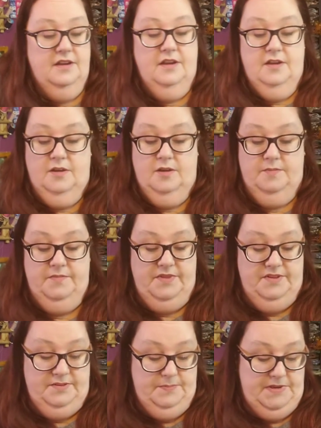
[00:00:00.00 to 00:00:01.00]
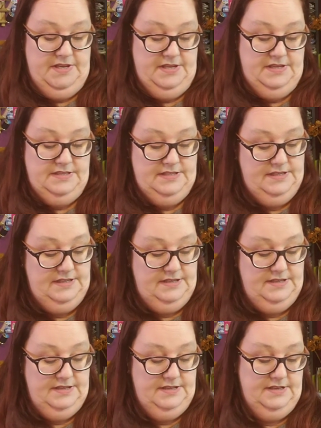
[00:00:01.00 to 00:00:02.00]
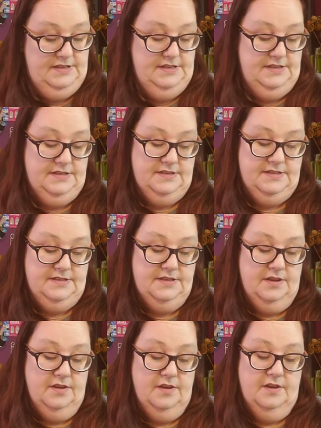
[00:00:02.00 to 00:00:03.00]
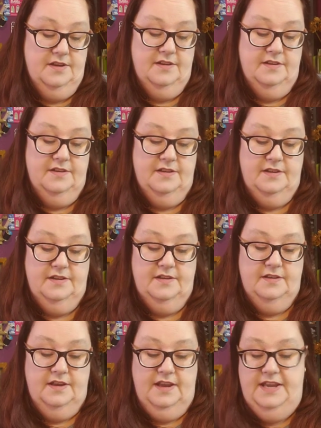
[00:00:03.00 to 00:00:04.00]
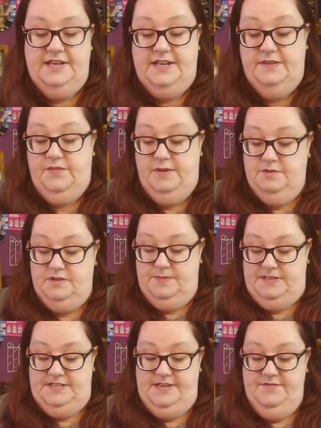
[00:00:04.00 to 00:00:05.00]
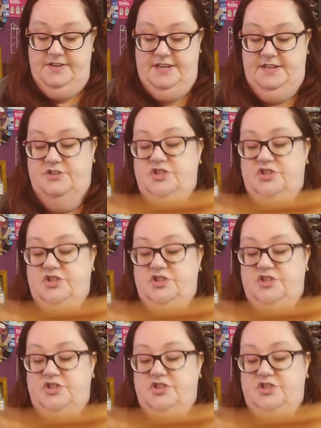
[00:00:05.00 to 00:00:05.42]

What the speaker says: This piece is Hand Dyed Fabrics by Stephanie,